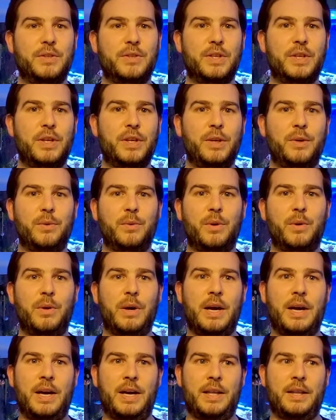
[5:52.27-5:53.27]
to
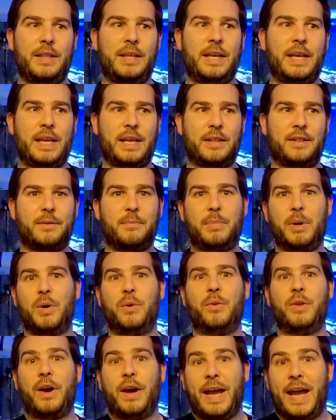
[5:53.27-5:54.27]
the bowl
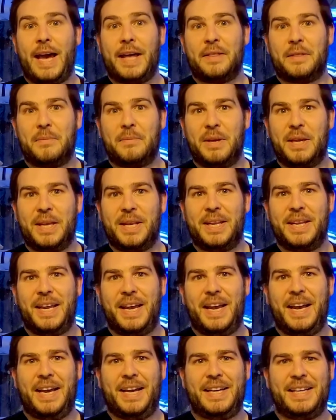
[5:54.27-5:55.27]
that I had them in,
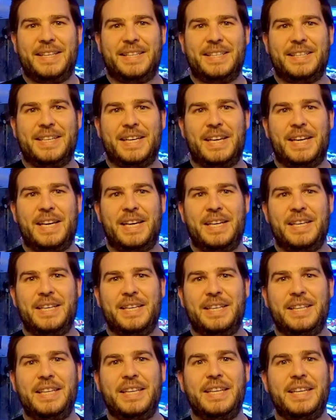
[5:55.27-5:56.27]
and
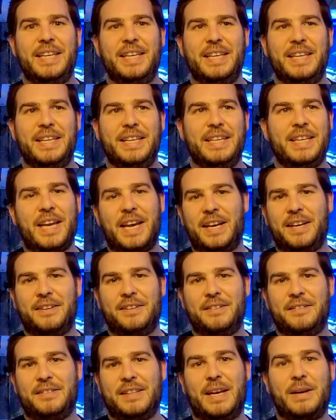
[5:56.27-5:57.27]
yeah,
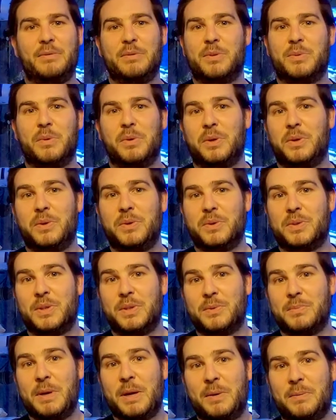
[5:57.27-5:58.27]
that was what caused the
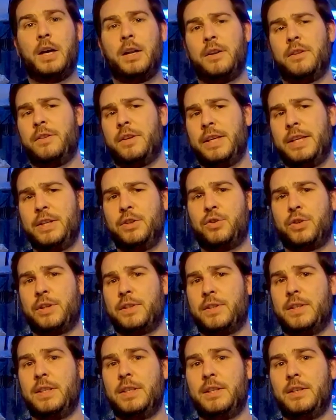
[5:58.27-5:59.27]
smell. Another
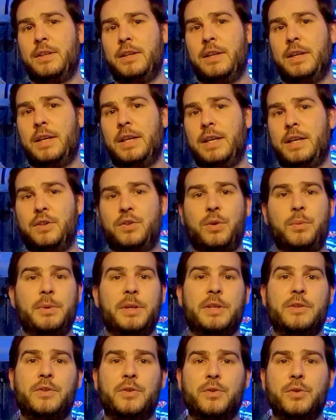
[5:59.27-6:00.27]
interesting
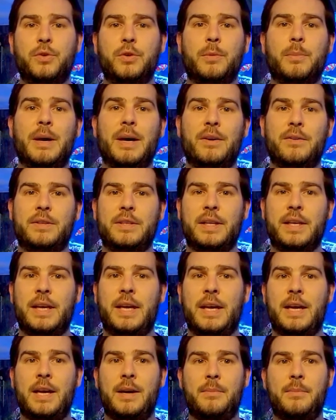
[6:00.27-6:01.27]
topic to talk about
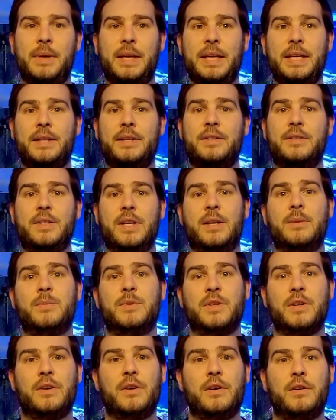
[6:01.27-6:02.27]
in
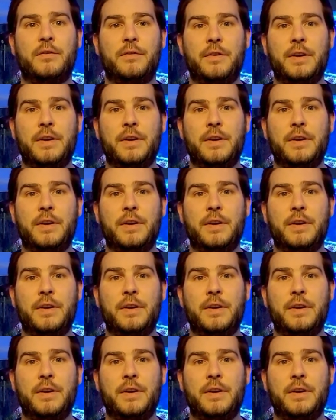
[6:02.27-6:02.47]
terms of